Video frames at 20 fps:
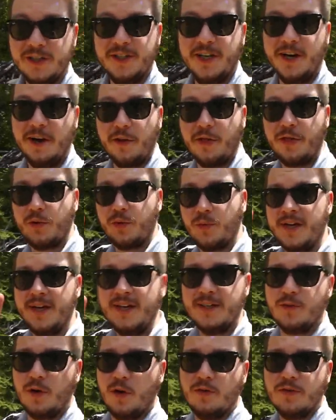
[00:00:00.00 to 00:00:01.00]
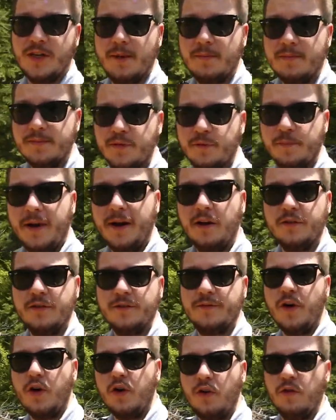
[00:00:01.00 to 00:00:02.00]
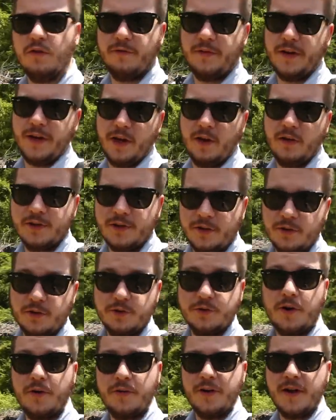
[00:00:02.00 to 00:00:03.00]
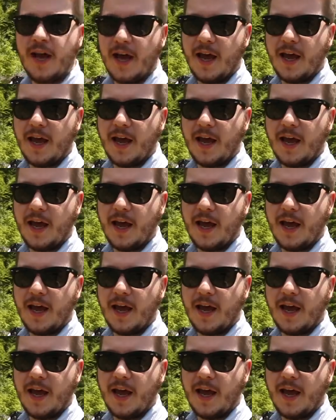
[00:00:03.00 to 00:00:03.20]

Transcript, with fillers: share three drone tips for better photo and videos on your drone.